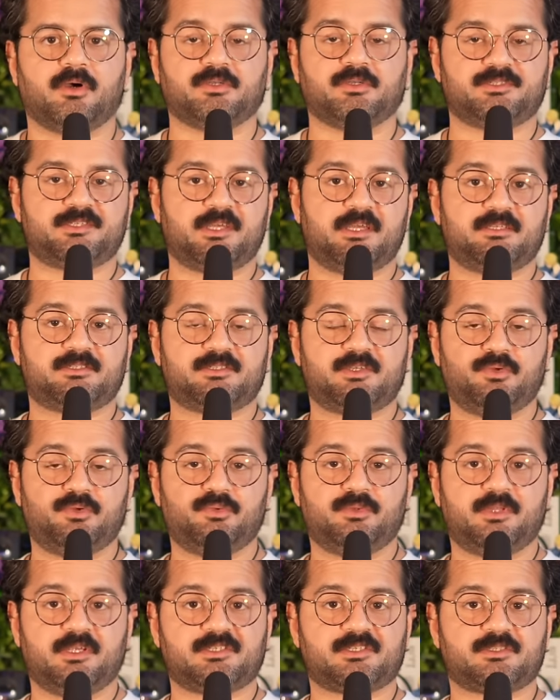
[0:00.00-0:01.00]
On day
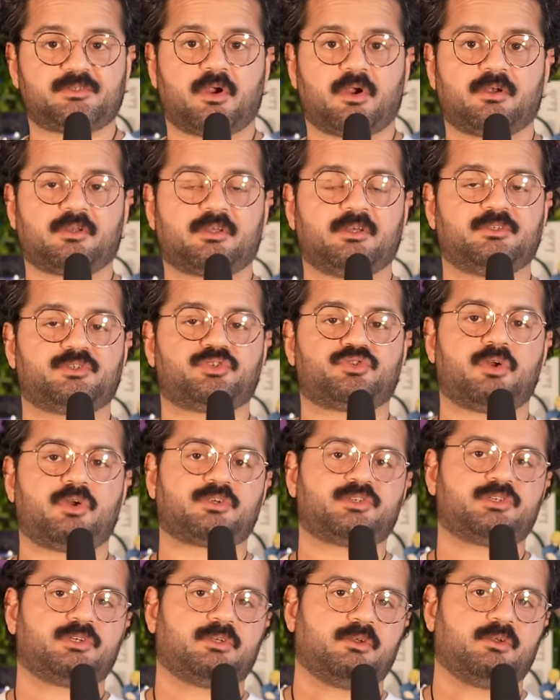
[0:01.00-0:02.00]
two, they start
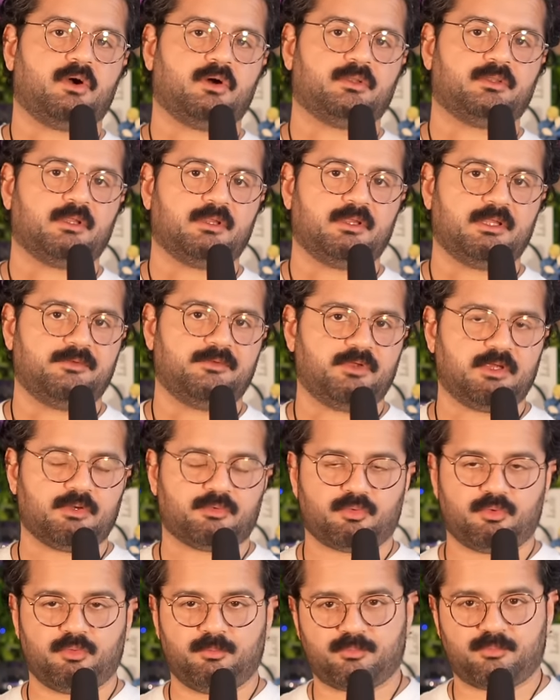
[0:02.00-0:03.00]
construction on the living
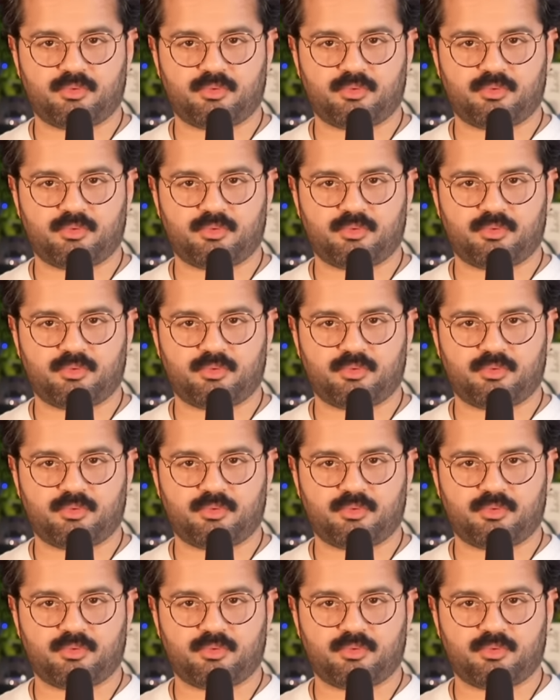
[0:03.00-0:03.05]
room